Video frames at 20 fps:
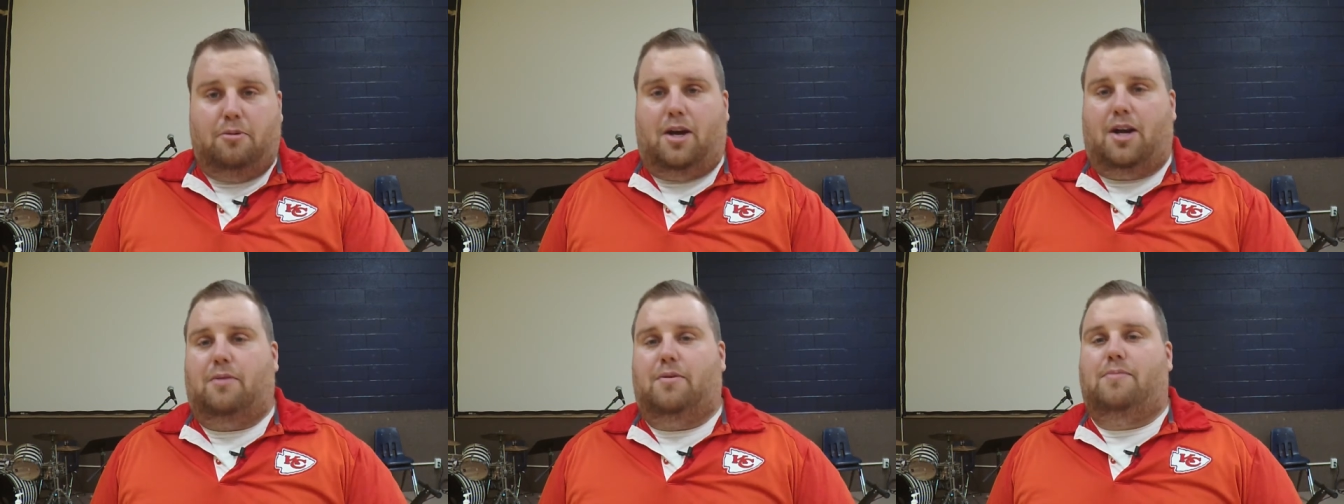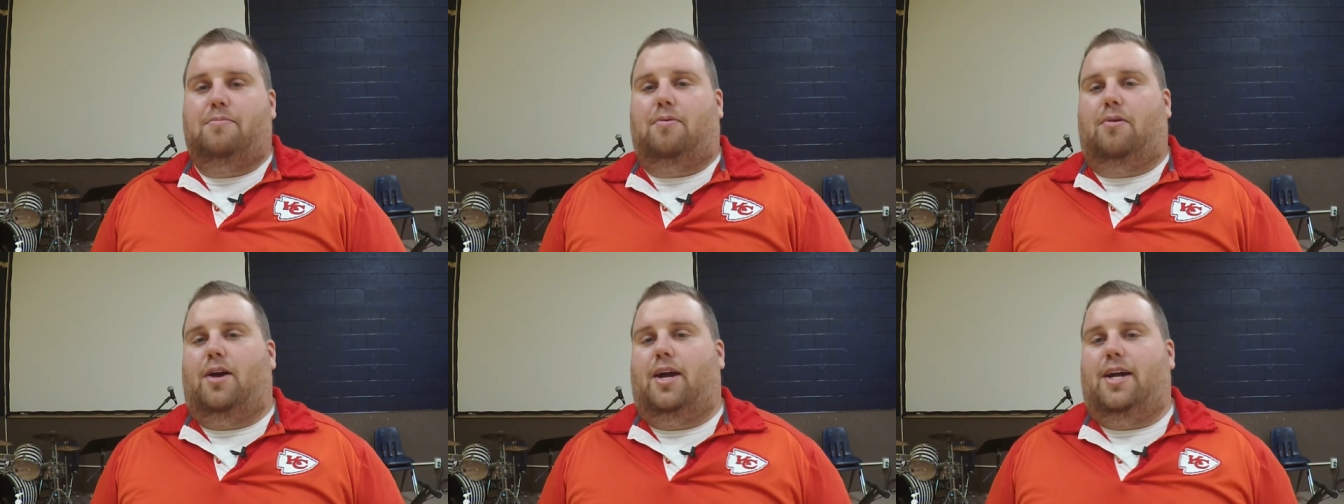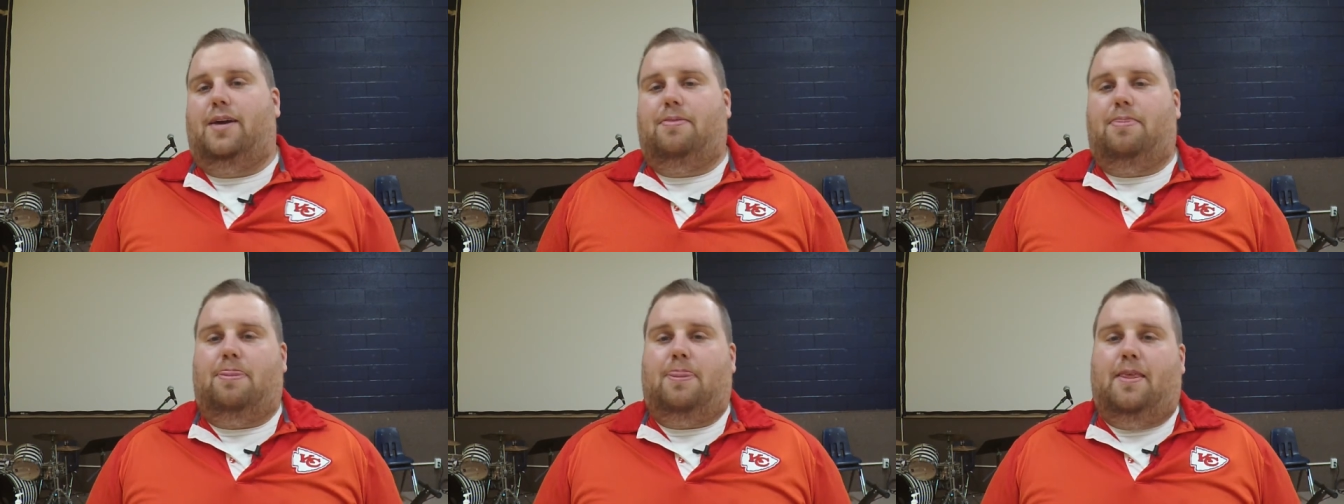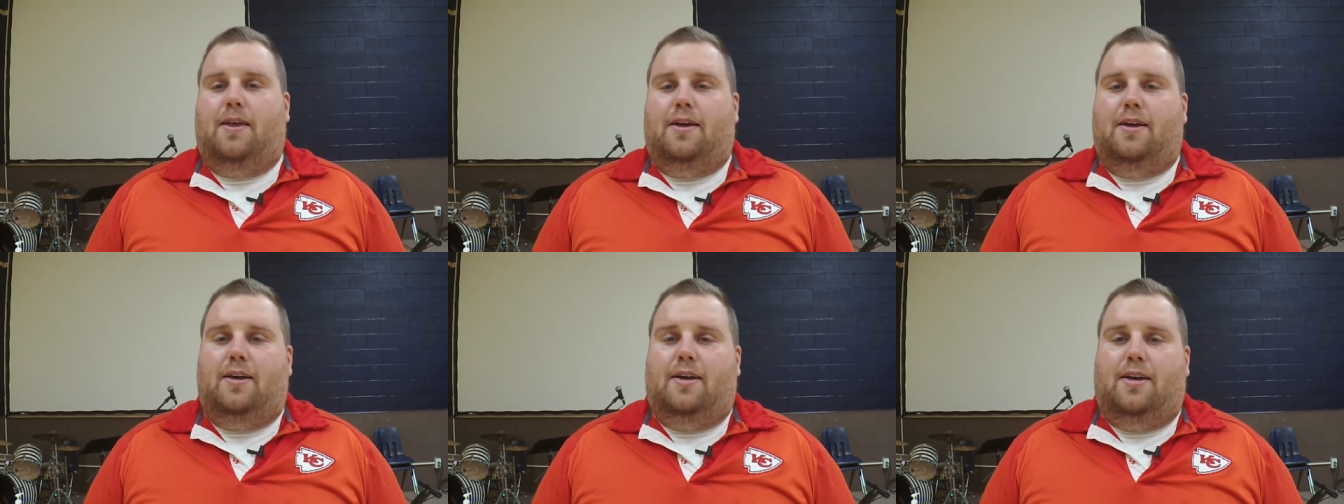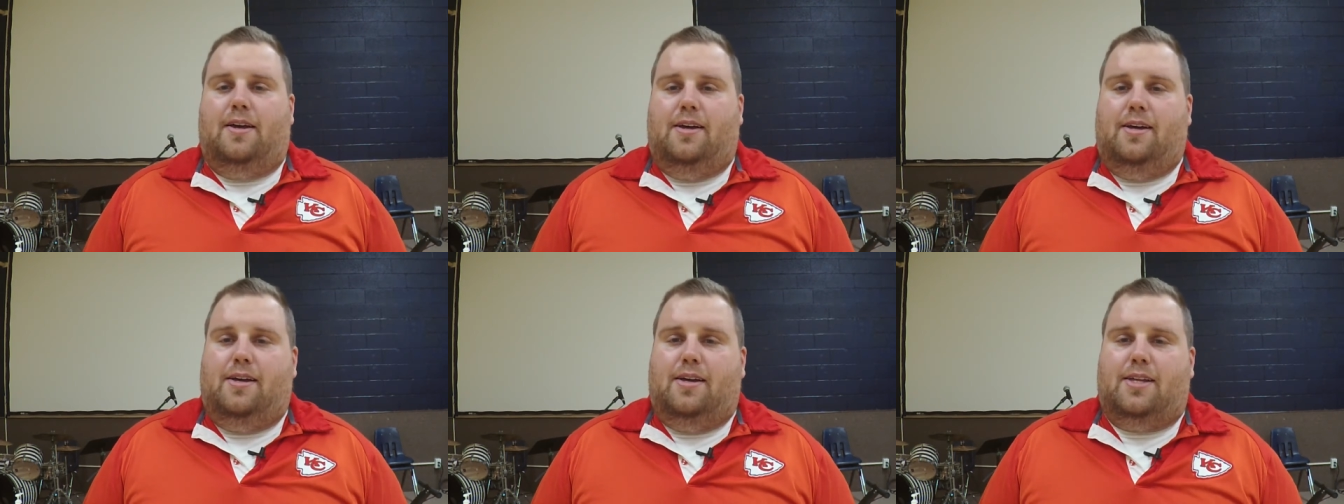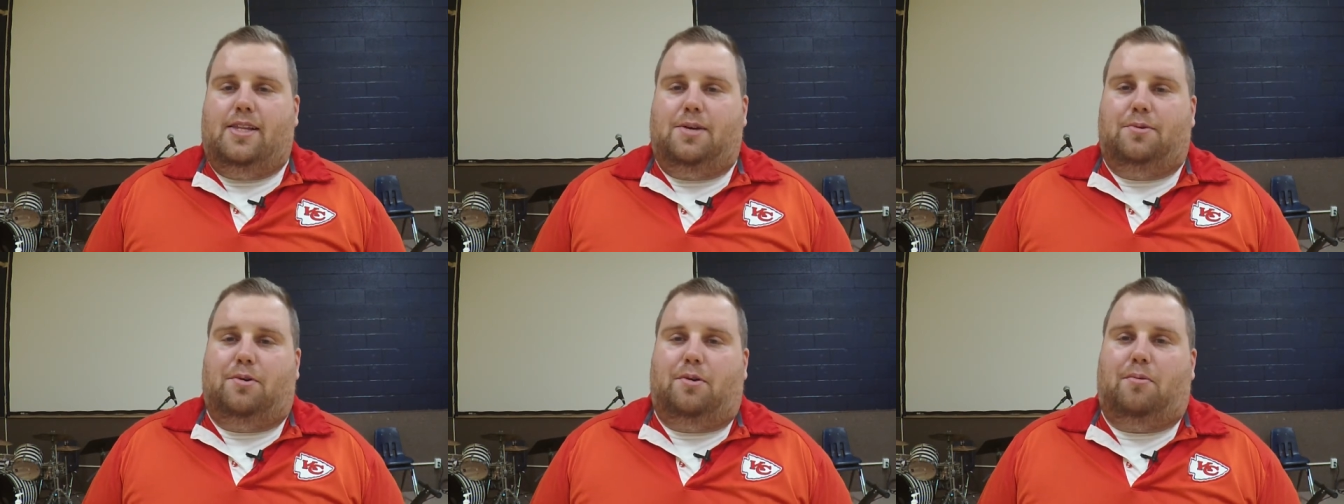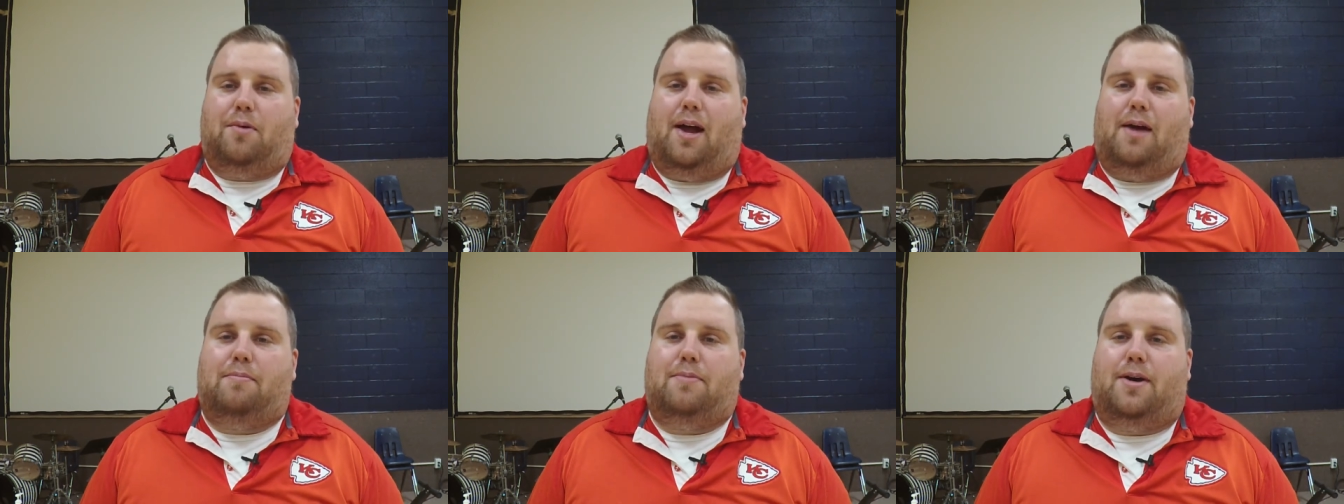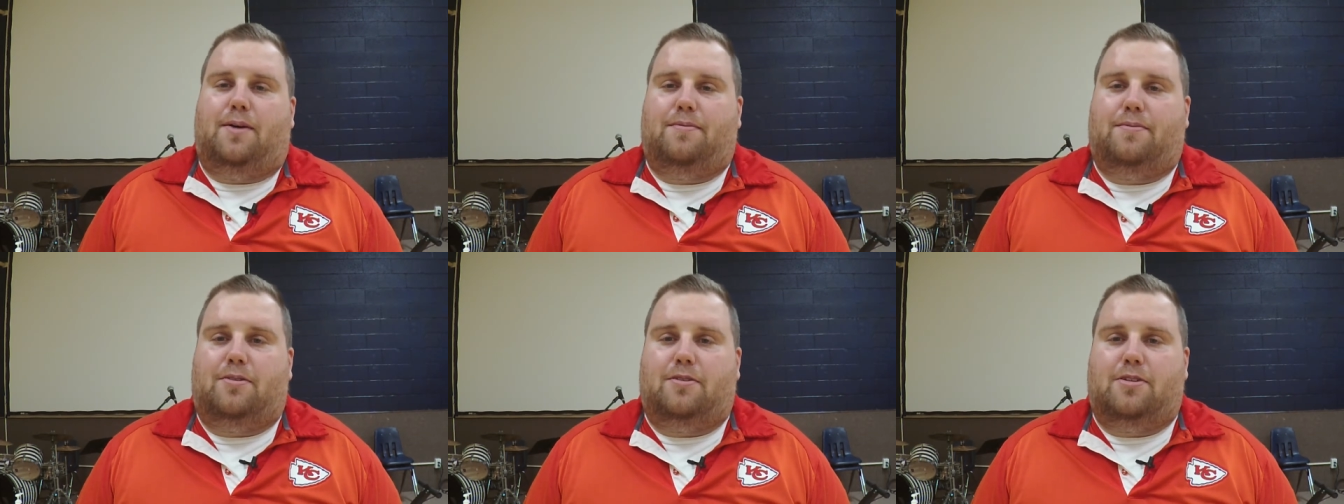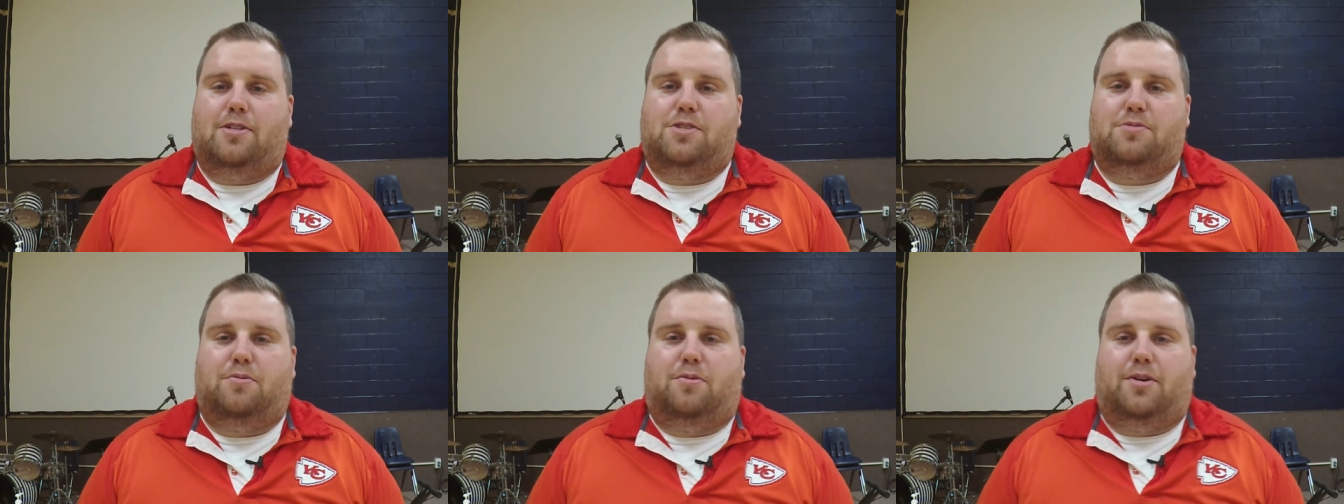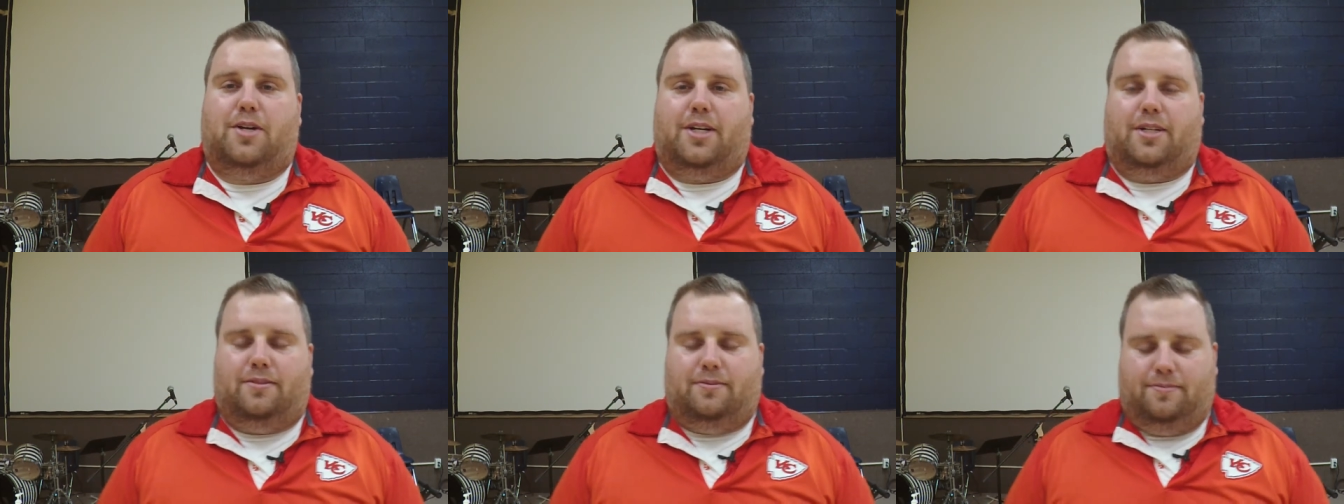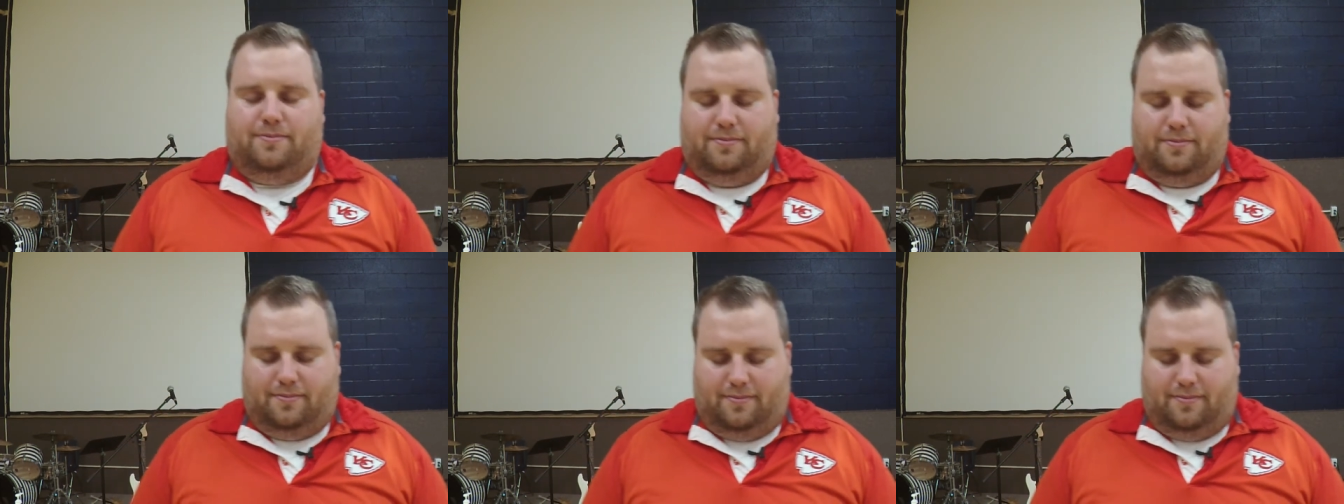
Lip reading: Why don't we pray, and then we'll wrap up for this morning.